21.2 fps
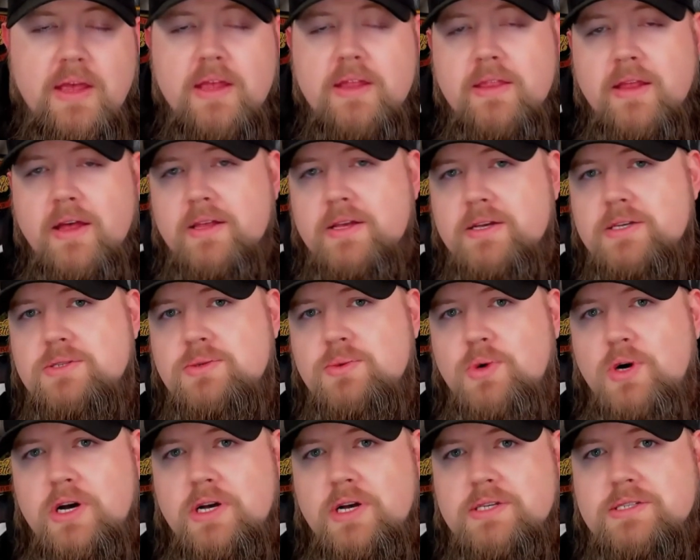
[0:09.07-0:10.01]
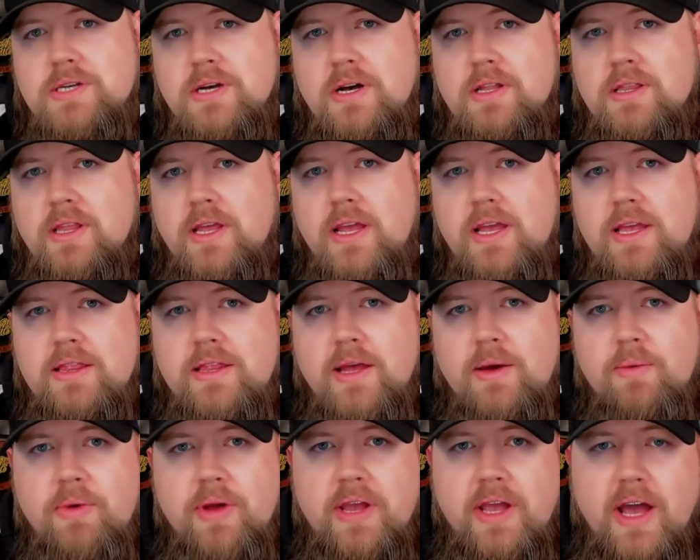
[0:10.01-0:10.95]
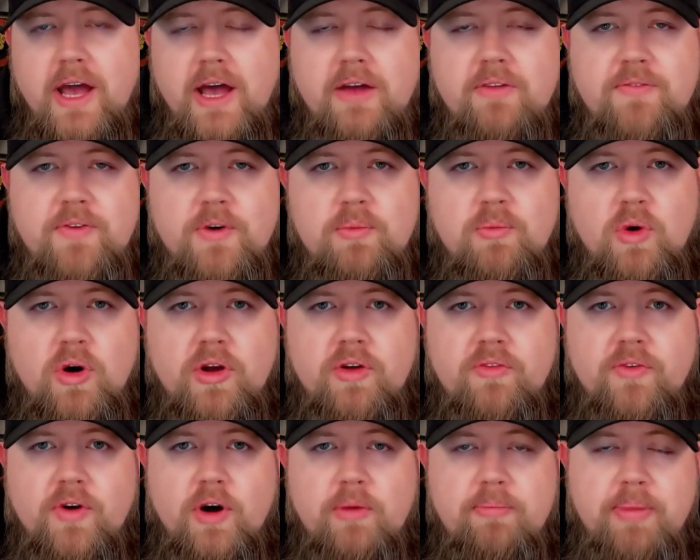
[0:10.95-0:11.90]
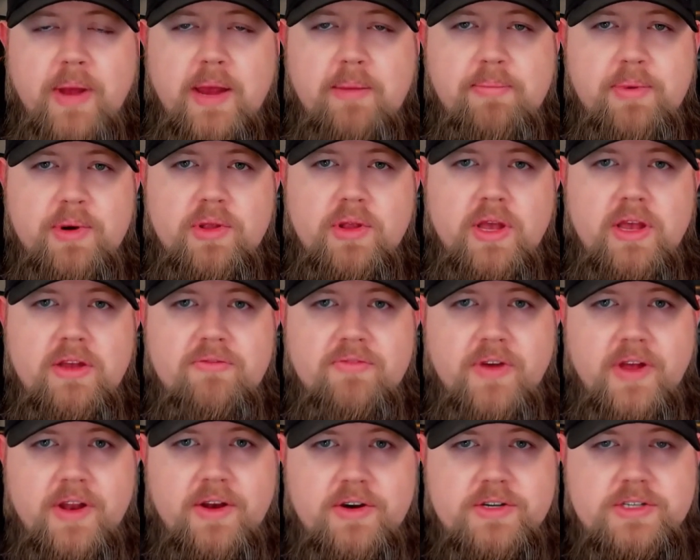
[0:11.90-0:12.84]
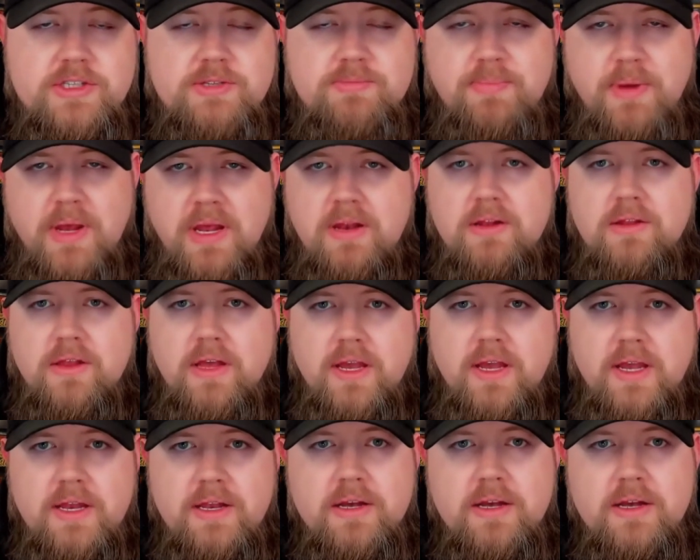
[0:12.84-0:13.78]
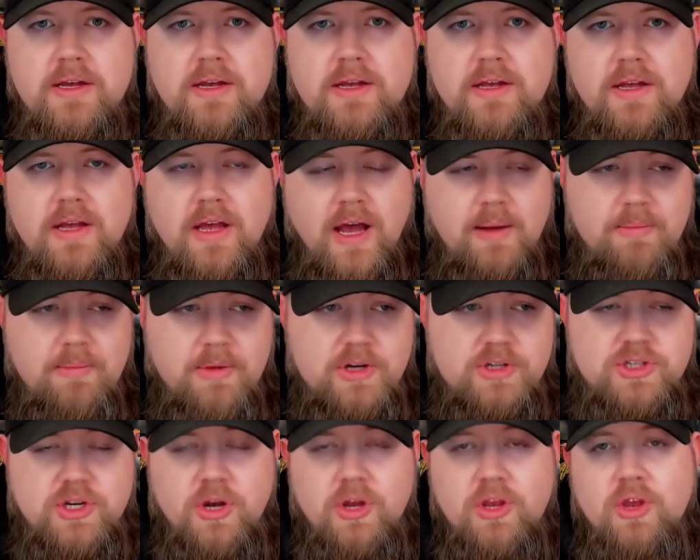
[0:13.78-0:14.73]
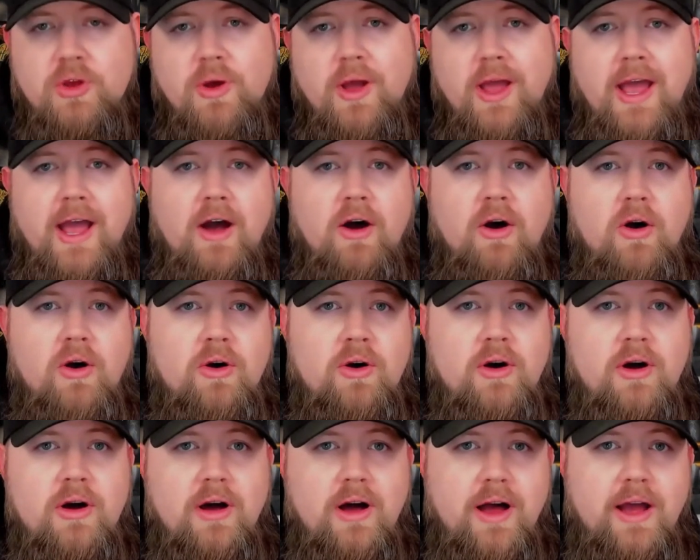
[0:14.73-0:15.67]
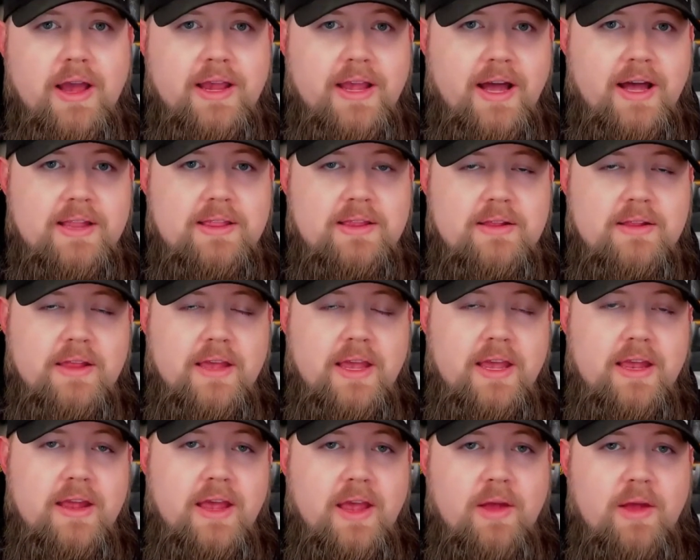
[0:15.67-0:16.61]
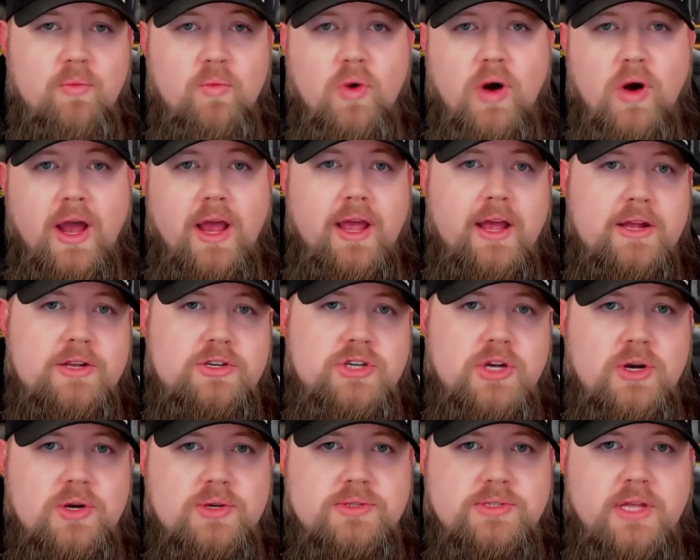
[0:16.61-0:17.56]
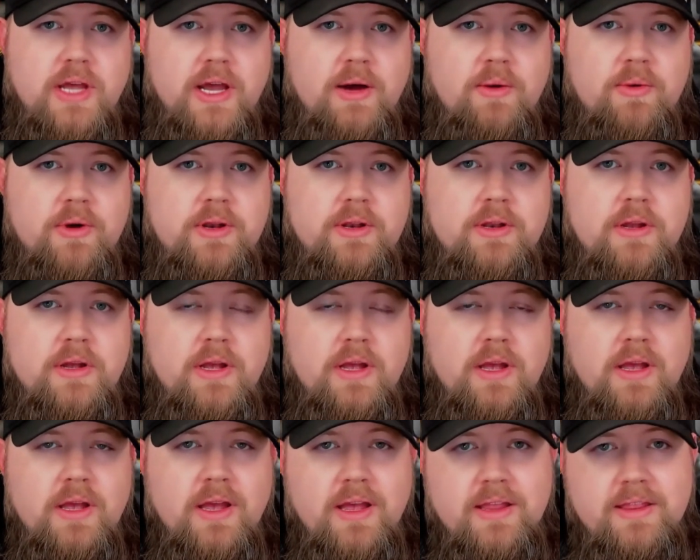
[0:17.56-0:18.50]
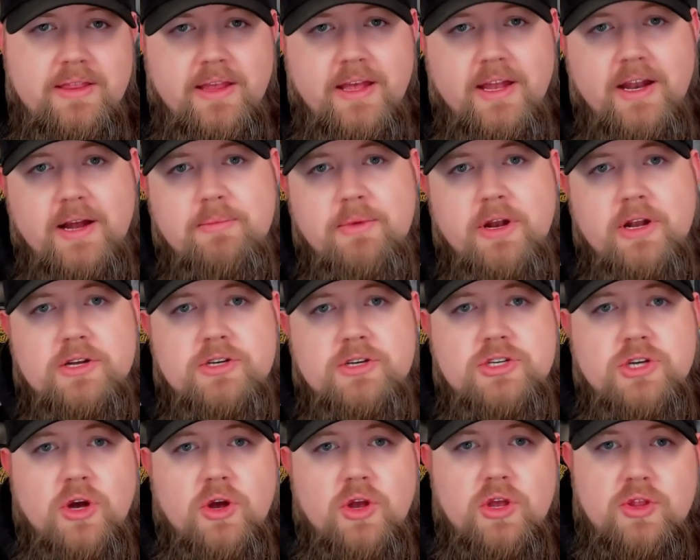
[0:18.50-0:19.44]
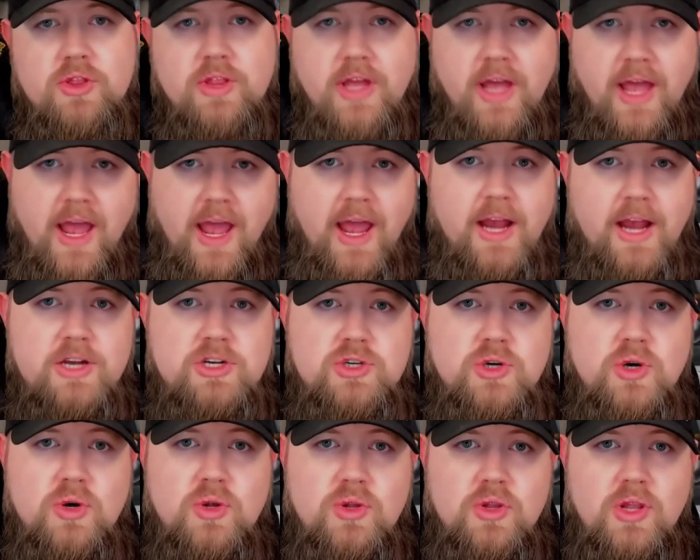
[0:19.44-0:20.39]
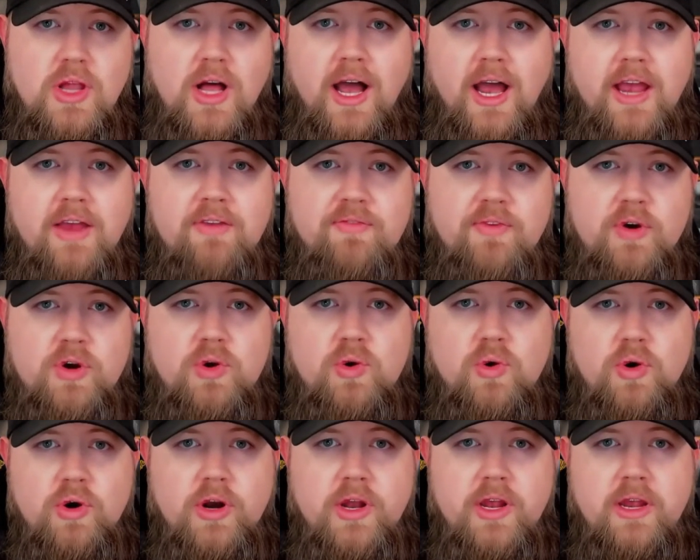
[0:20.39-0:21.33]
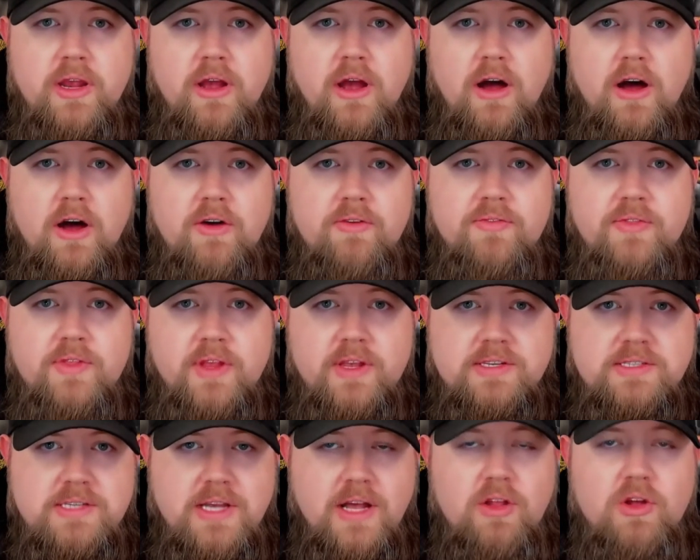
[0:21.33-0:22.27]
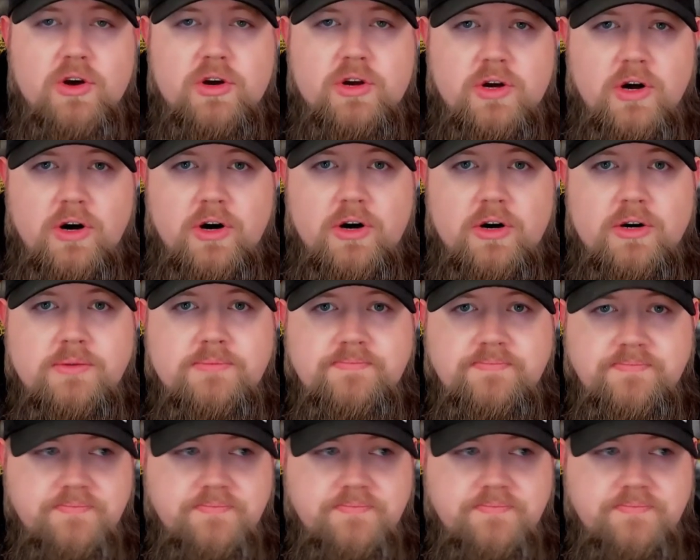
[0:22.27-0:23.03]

Now, this was a lead that we got from one of our paper lead vendors, Speed to Lead. I'm going to show you how I got the lead and why I chose that one. Then I'm going to show you the actual live recording of the seller call.